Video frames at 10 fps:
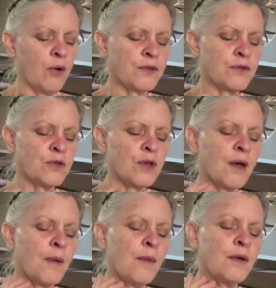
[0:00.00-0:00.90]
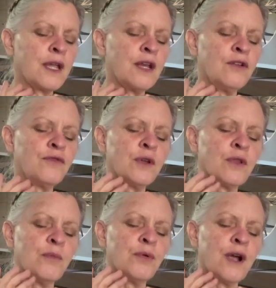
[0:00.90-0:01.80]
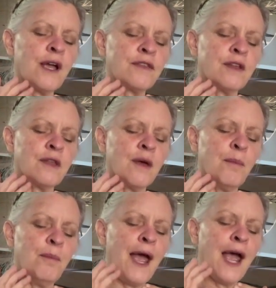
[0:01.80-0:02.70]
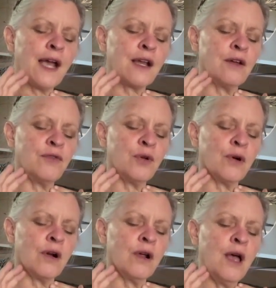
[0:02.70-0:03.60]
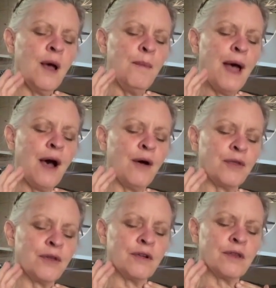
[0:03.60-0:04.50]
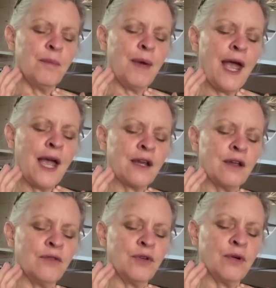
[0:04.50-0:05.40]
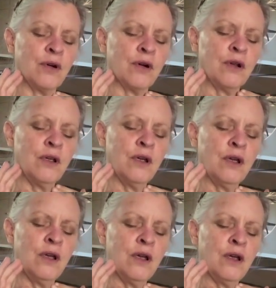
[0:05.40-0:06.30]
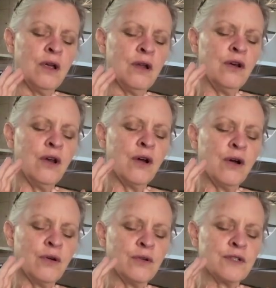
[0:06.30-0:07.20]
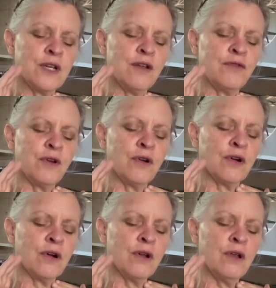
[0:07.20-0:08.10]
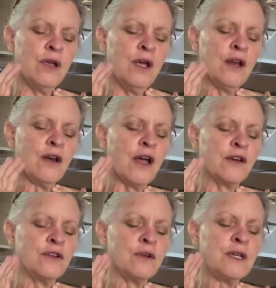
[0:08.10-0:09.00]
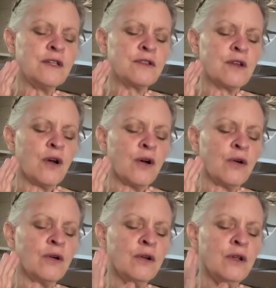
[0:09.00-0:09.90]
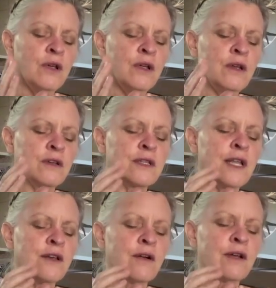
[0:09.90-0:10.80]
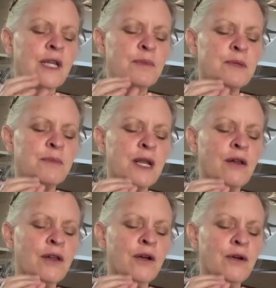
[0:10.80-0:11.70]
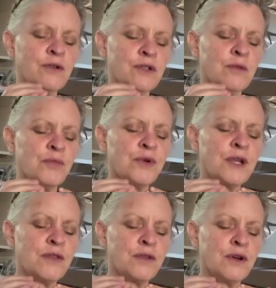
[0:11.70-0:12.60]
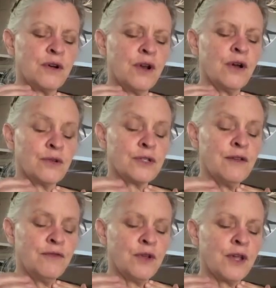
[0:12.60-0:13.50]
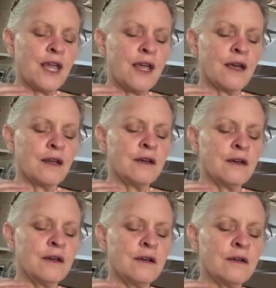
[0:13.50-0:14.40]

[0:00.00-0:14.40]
Or can you feel the breath at the back of your mouth or at the back of your nose? And if you're not doing so, just let your lips be closed and breathe through your nose if you can.